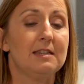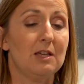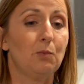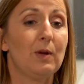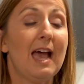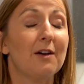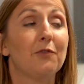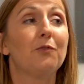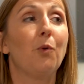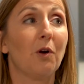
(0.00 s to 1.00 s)
And then we
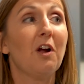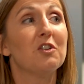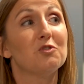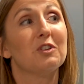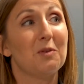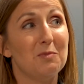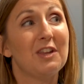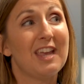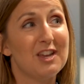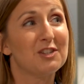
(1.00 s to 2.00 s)
have 400
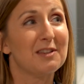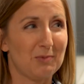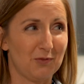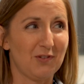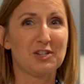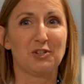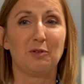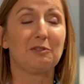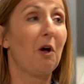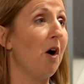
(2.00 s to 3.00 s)
communications professionals